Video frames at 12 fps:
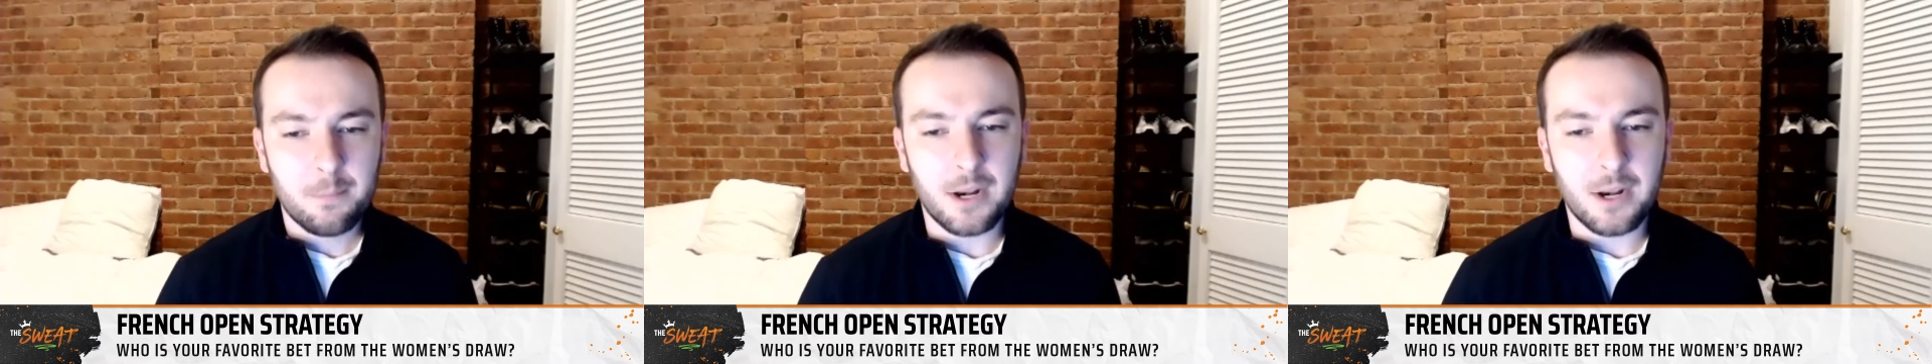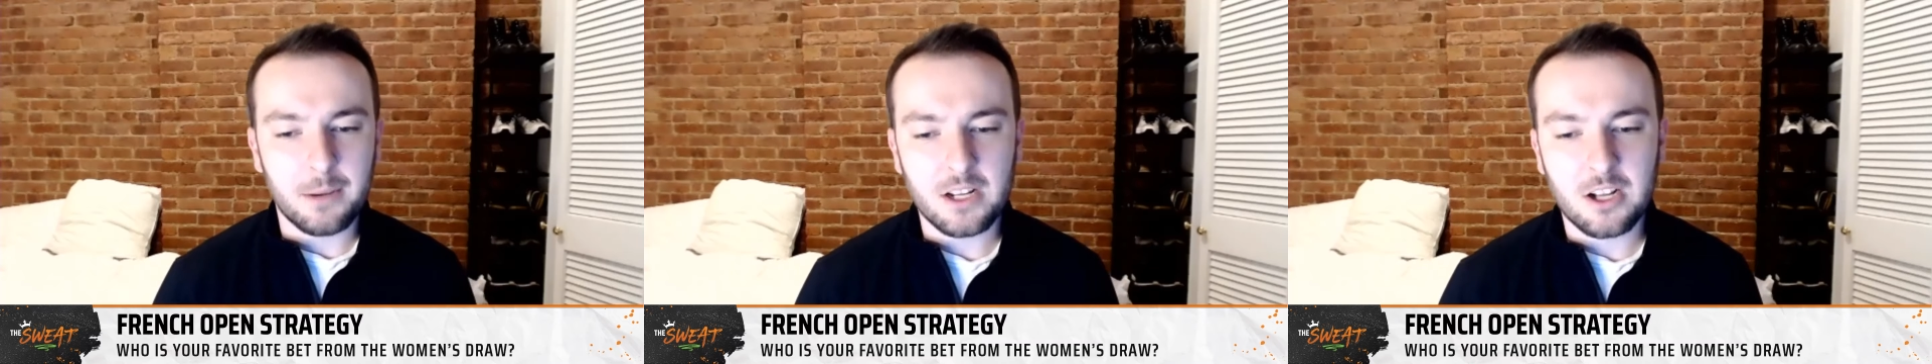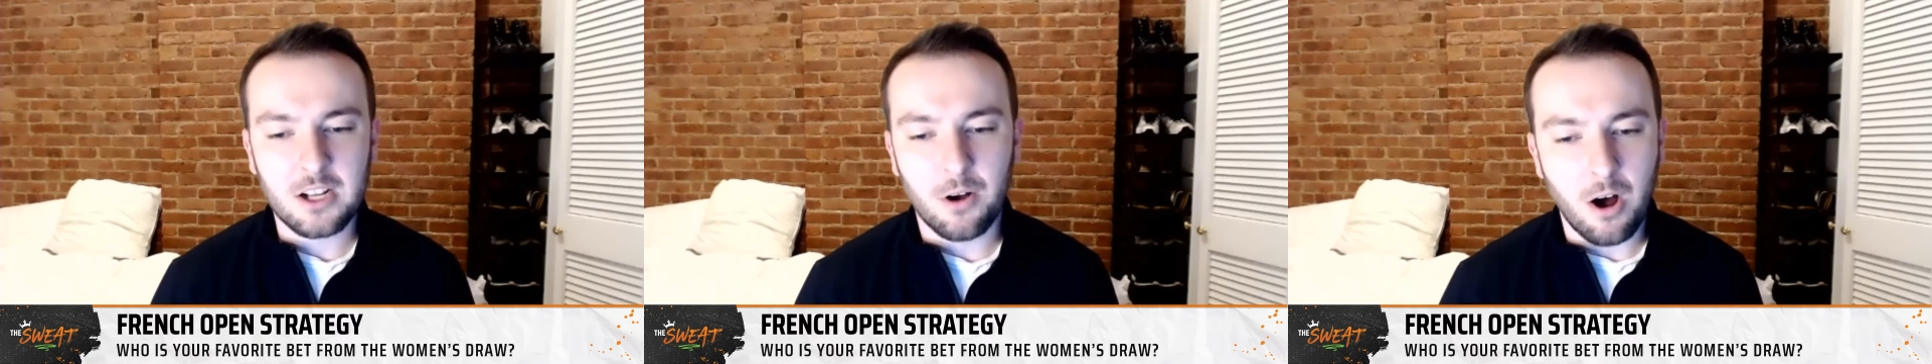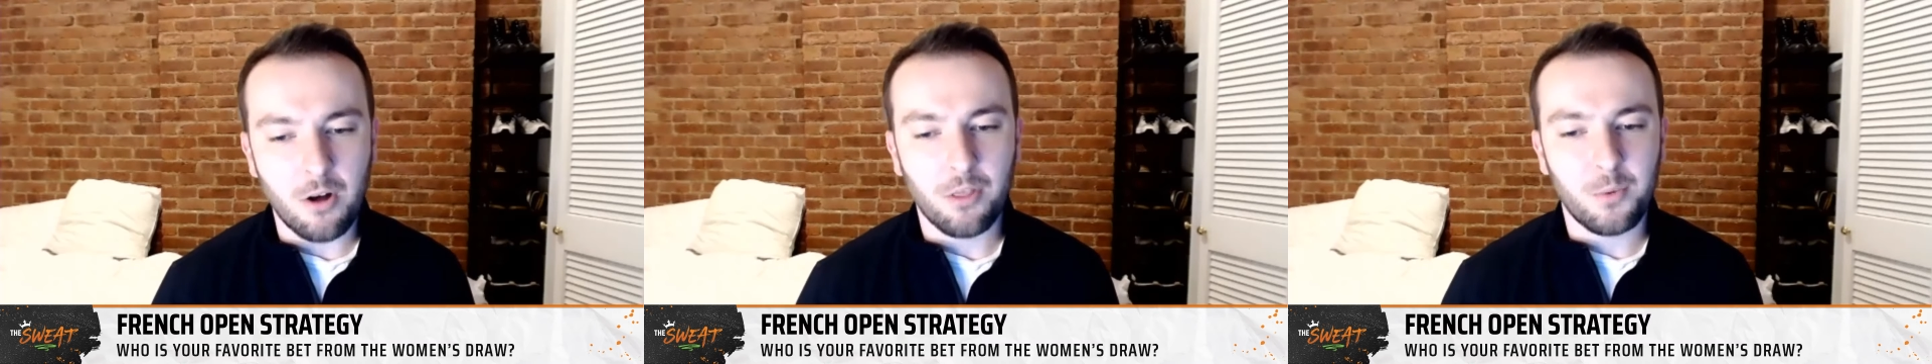But I'm going to go
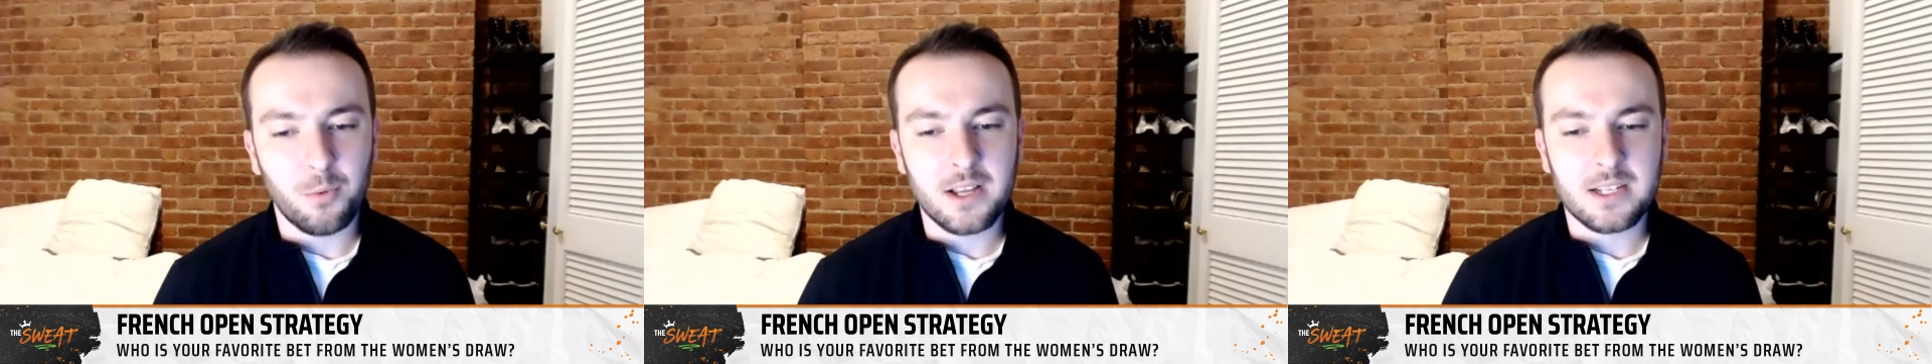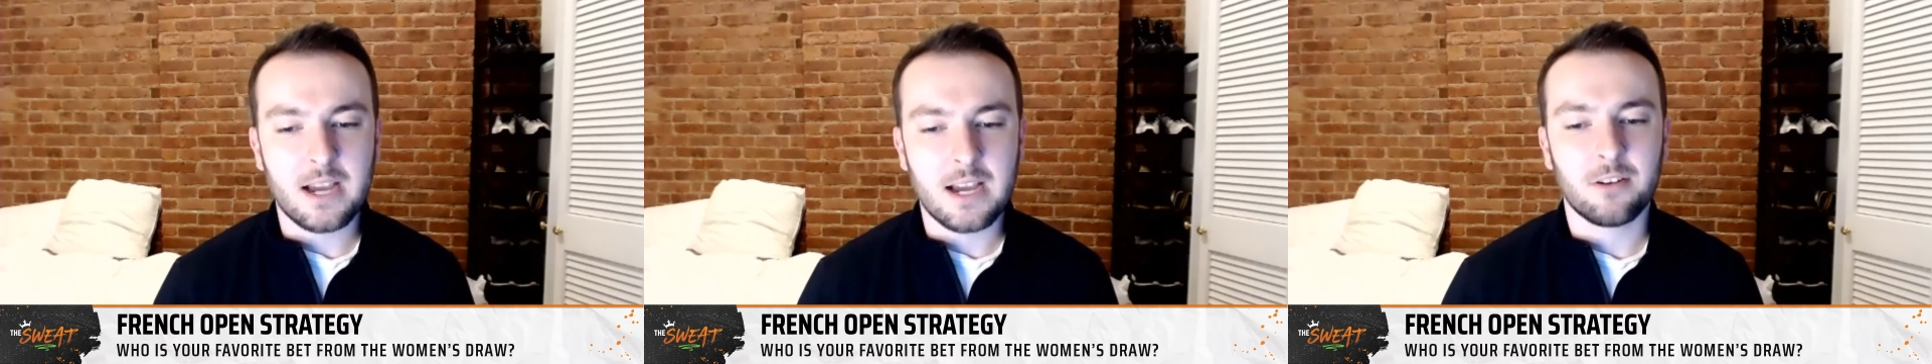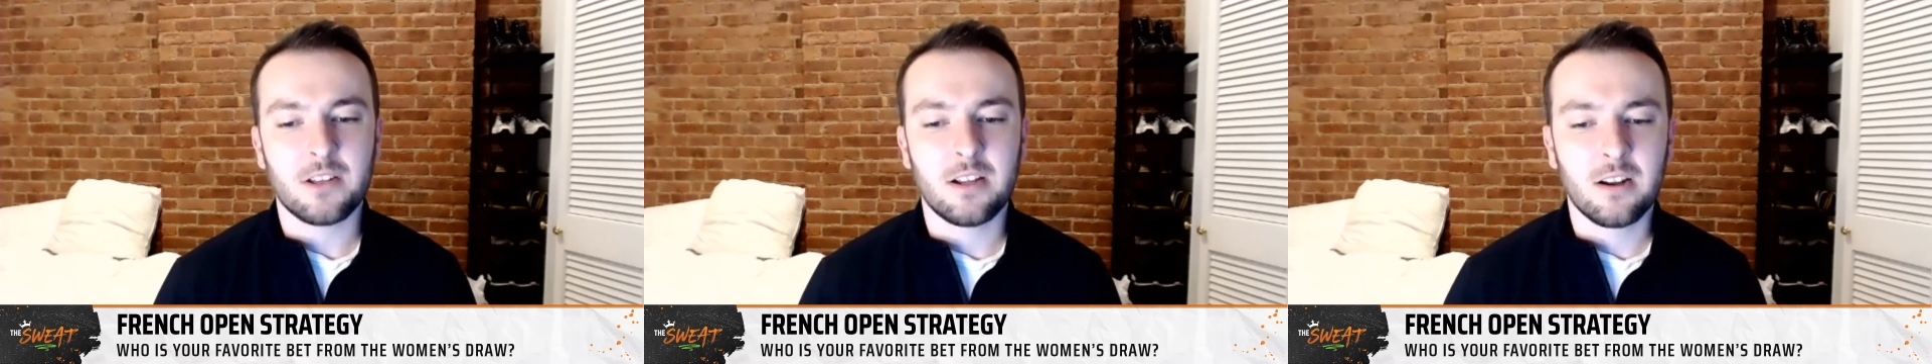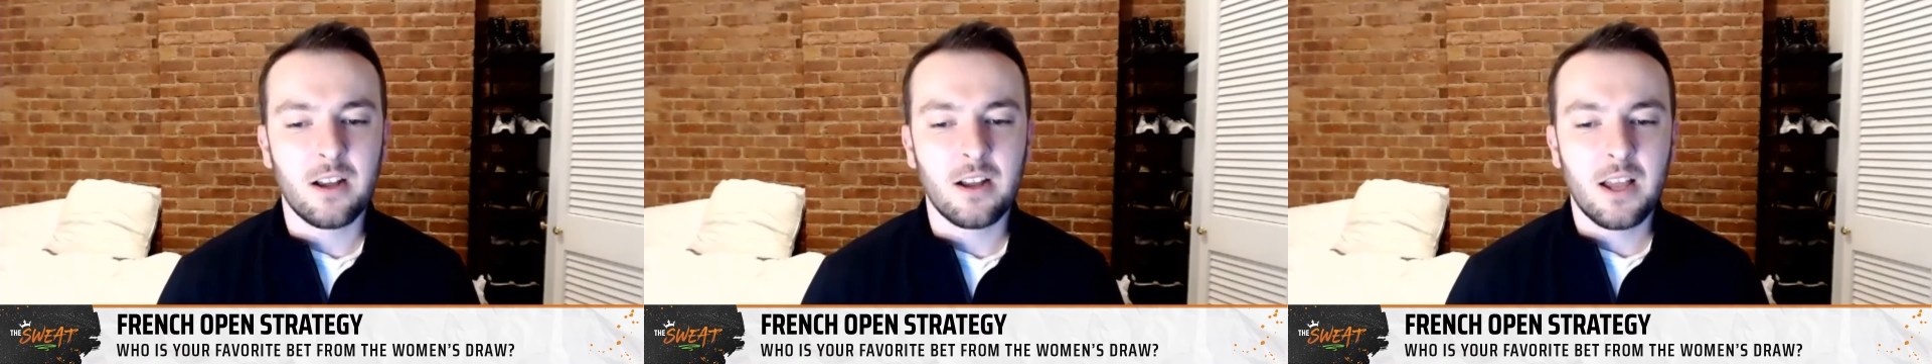all the way down
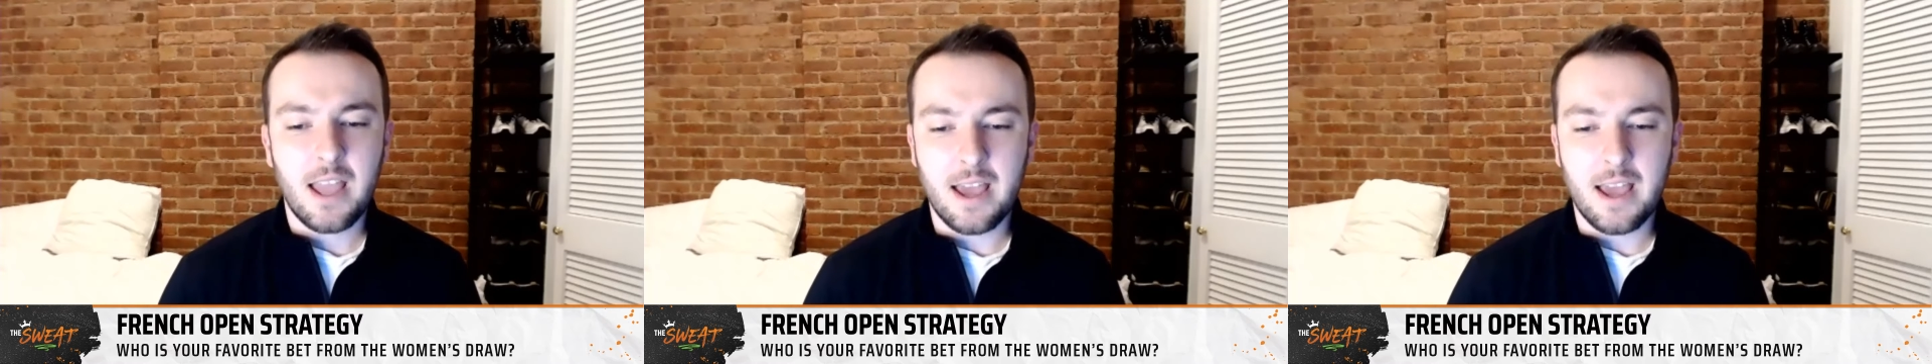here